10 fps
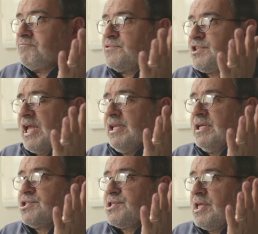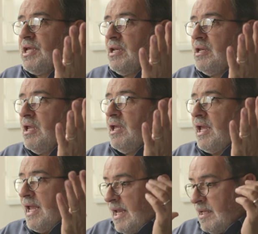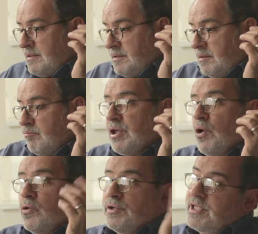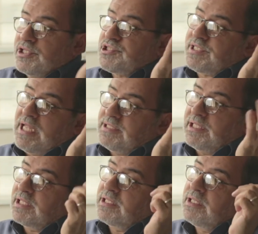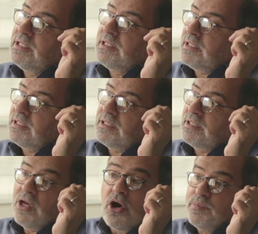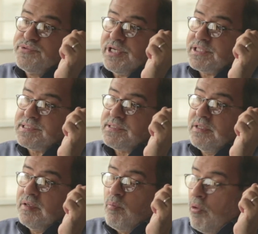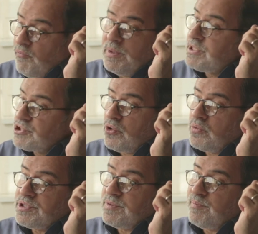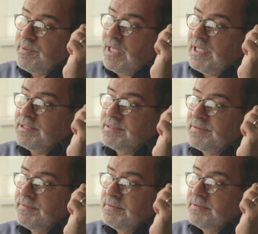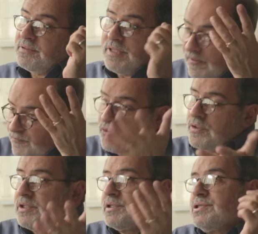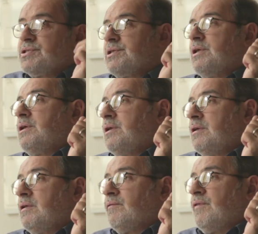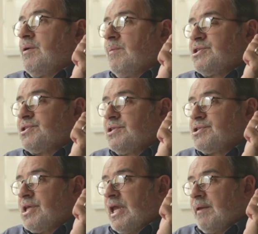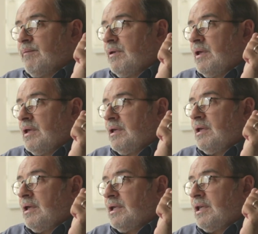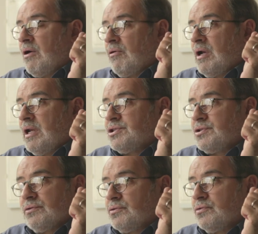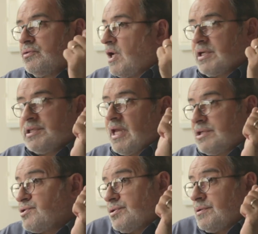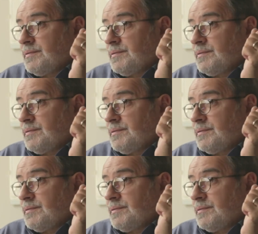standing still and beholding static objects. Movement is always implied. Therefore, it is very much the same in our relation to architecture.